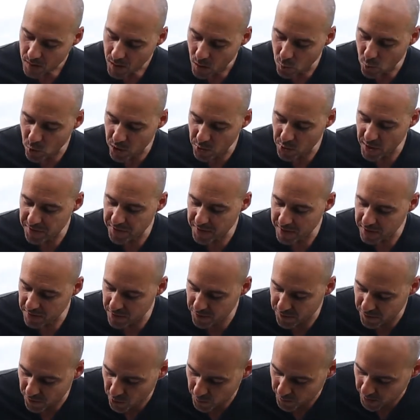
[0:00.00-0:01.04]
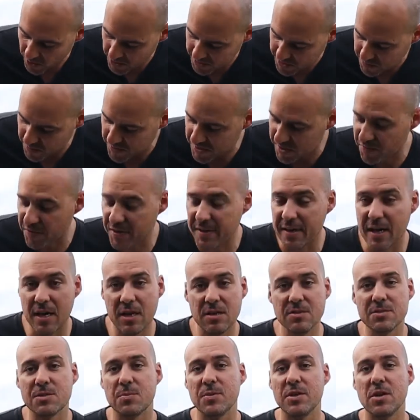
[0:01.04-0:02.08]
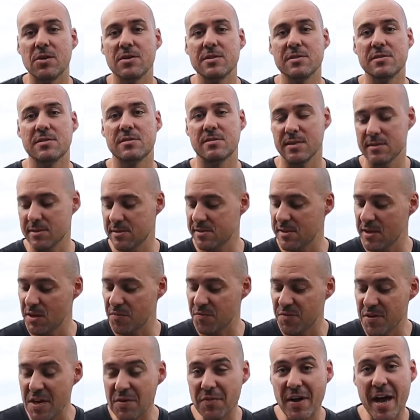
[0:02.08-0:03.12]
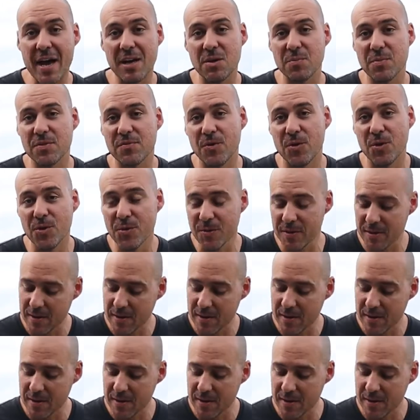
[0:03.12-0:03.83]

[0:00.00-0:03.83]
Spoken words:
What do I think of the 4 Pines Pacific Ale? To be honest, as I said, I've never had it before.